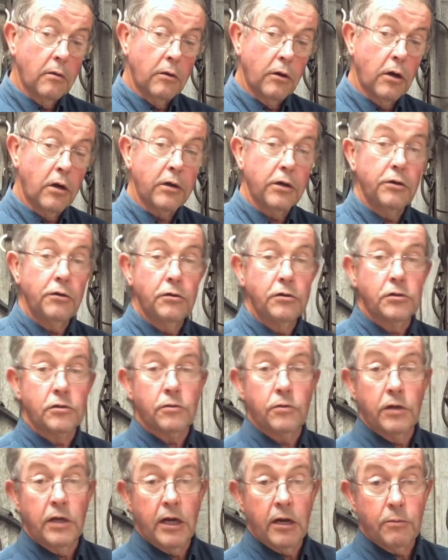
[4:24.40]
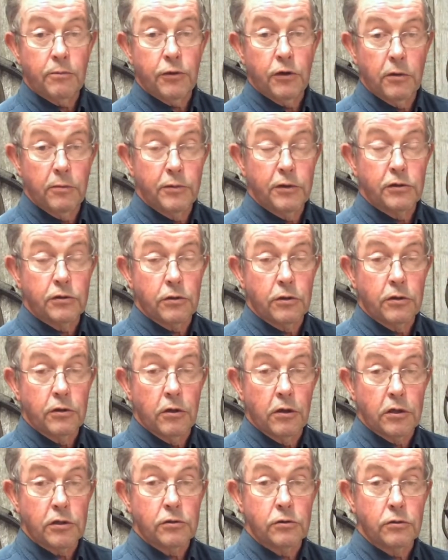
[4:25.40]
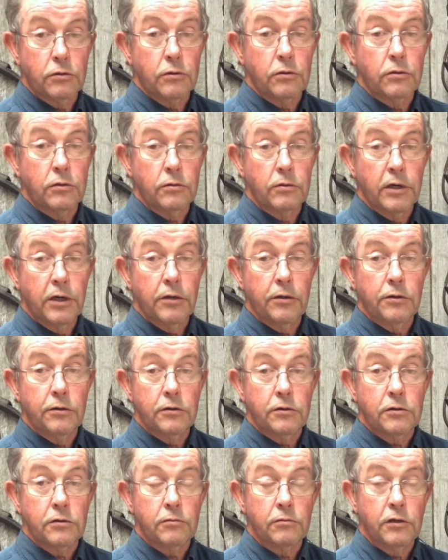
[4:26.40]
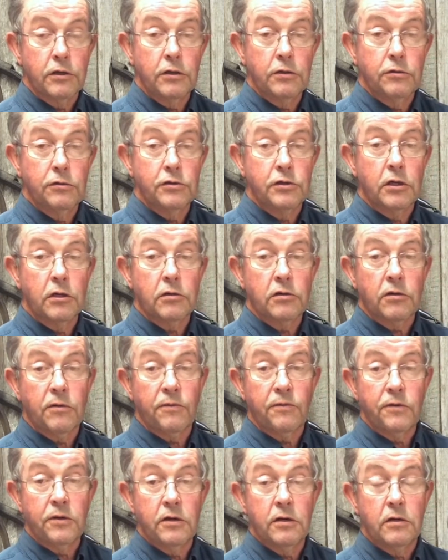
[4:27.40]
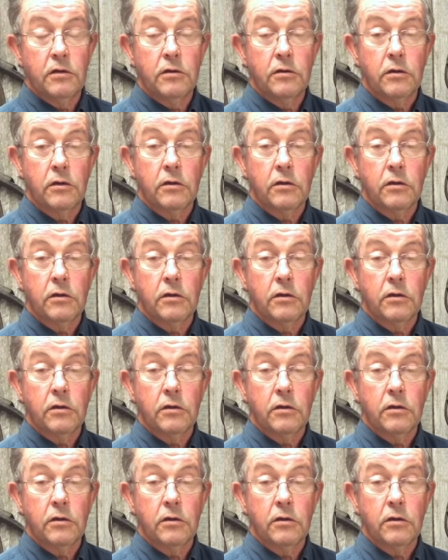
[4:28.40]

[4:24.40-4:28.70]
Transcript: not used for that purpose or not sold to others, we used it to feed